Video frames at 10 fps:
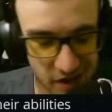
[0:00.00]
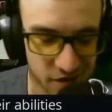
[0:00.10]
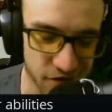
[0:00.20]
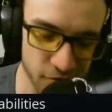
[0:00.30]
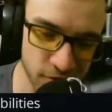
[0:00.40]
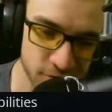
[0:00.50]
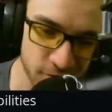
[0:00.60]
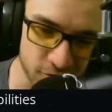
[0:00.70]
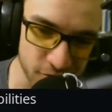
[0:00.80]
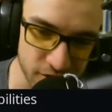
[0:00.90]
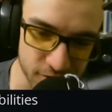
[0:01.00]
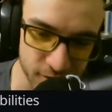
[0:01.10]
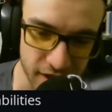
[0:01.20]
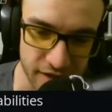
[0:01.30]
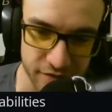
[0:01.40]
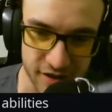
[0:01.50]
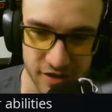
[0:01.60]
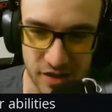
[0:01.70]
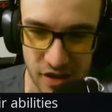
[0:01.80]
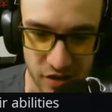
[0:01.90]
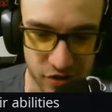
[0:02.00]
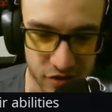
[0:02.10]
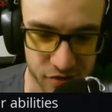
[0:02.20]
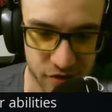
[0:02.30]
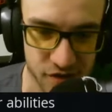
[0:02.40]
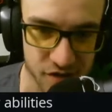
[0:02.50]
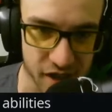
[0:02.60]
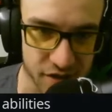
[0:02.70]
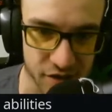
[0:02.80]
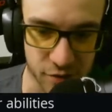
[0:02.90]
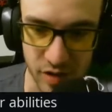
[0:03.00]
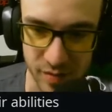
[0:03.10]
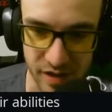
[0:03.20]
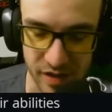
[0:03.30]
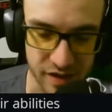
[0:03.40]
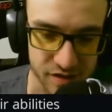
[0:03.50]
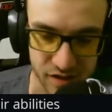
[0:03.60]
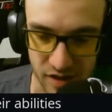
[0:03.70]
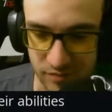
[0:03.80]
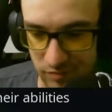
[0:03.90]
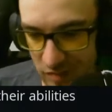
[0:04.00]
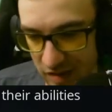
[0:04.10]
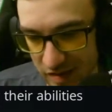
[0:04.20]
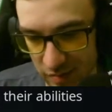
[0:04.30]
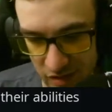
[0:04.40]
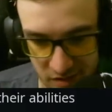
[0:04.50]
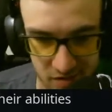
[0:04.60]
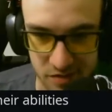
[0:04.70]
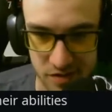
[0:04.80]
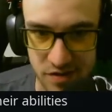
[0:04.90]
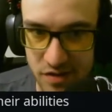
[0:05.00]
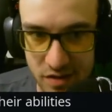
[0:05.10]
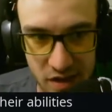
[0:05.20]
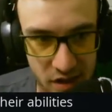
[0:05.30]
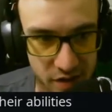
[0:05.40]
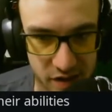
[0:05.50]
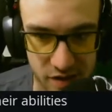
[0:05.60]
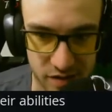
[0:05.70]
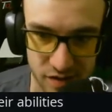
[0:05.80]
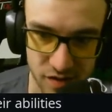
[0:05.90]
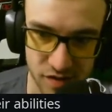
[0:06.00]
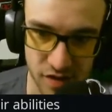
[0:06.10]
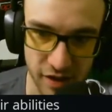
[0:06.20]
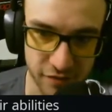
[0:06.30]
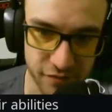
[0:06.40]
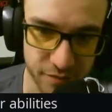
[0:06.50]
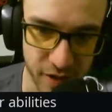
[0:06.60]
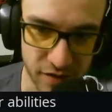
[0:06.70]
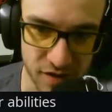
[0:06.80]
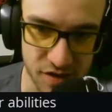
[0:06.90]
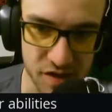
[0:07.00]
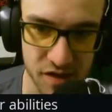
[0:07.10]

ever run into a trench or an anvil, you just throw this down at their equipment and it's gone, and it's completely useless. I barely see these